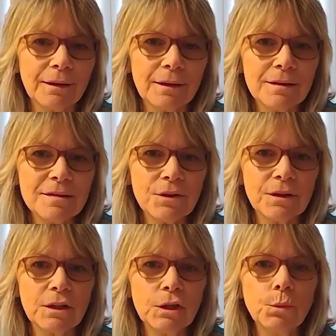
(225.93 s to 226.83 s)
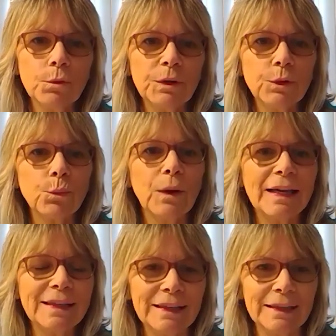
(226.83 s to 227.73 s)
so that you will be
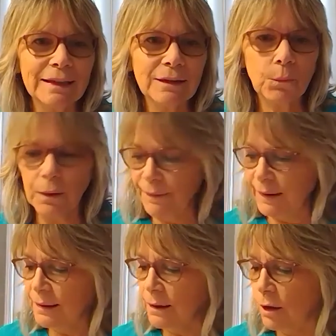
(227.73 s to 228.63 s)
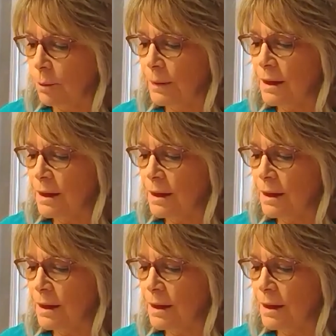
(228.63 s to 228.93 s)
ready when they come.